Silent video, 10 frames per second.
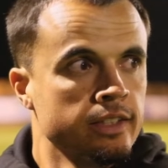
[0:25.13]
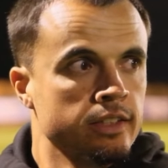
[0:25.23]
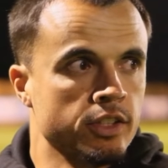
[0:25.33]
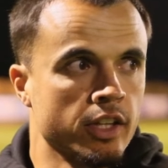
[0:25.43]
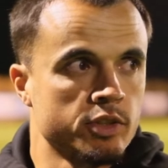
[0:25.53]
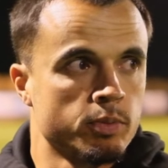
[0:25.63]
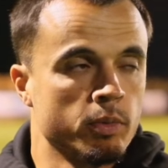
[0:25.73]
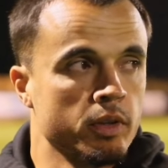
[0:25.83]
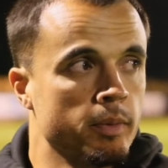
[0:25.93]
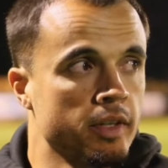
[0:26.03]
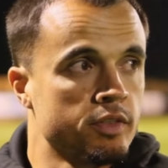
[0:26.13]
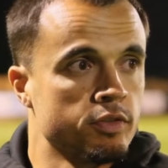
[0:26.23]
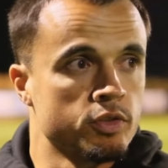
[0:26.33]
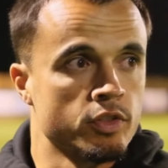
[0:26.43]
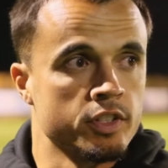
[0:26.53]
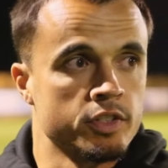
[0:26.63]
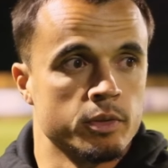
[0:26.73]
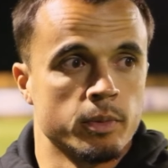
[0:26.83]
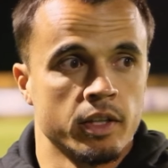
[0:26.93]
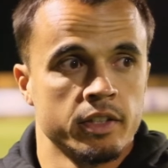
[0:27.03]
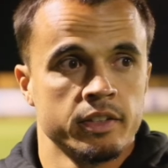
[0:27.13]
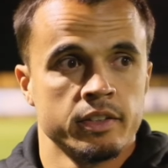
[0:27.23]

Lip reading: So that's probably the biggest frustration of mine.